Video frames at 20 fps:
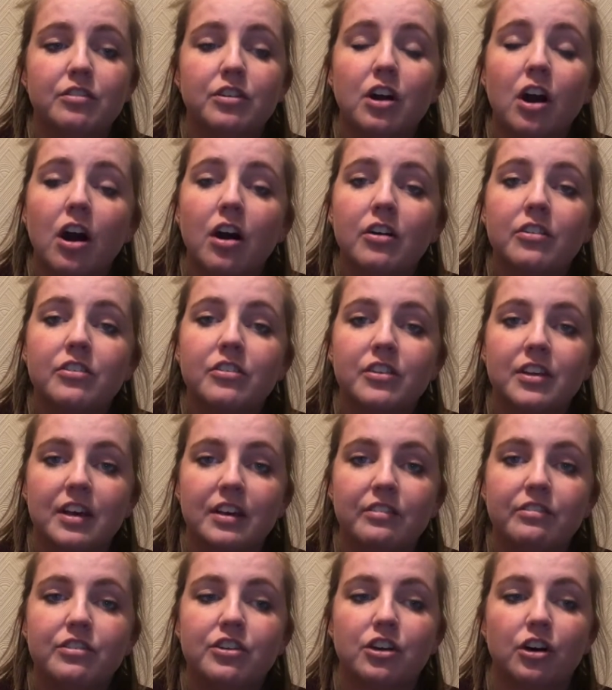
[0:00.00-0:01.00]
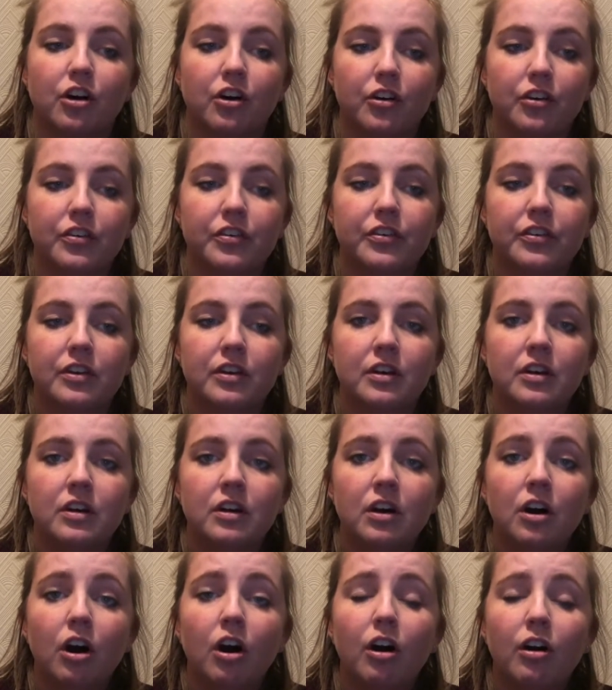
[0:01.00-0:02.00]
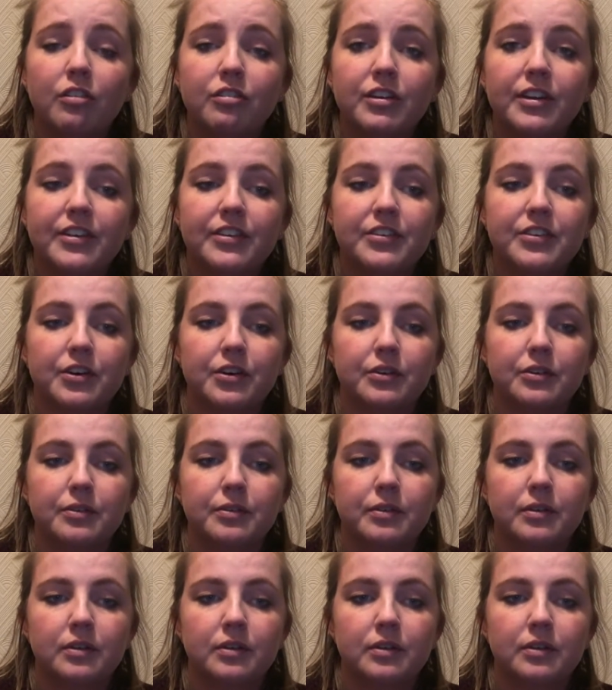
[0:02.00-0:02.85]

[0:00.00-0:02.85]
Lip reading: God's gift to us, of his Son.